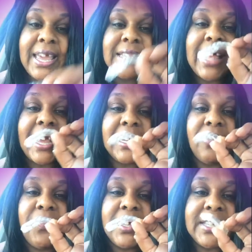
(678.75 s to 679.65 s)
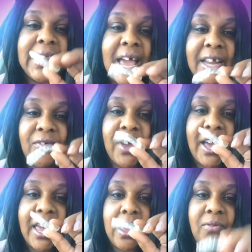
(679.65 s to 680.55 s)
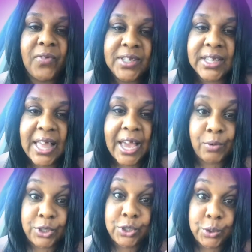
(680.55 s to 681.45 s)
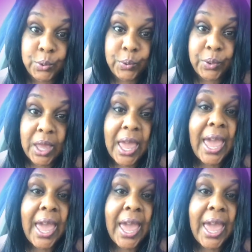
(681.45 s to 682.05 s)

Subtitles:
It's like an Invisalign, if y'all had Invisalign with a tooth.